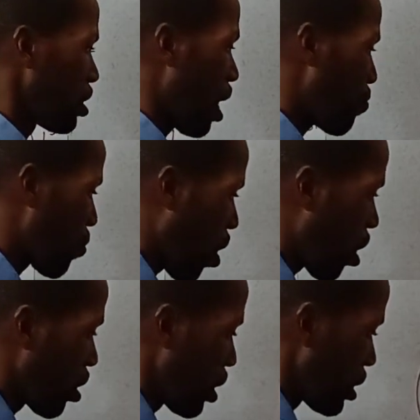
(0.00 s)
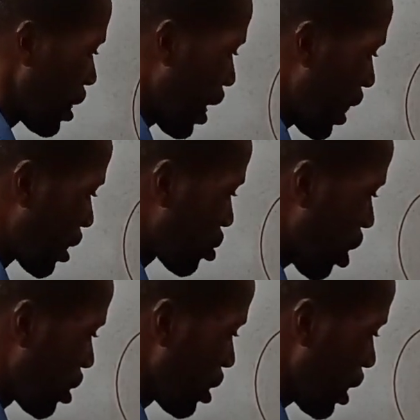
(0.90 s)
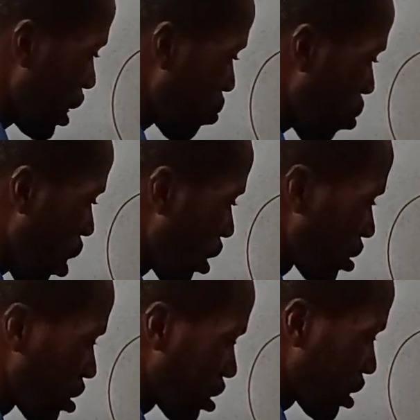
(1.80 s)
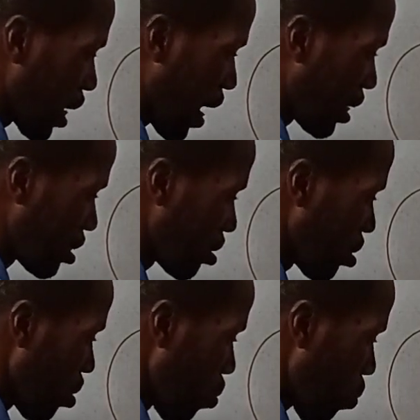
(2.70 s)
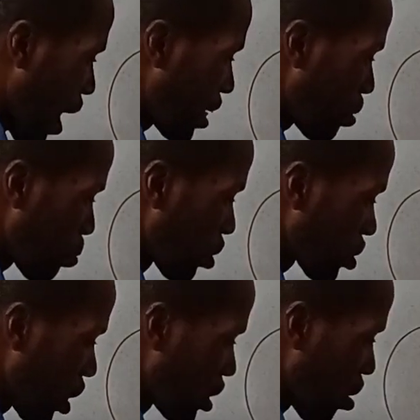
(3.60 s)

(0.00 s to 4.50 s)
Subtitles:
Therefore, the electron equals 10, while the proton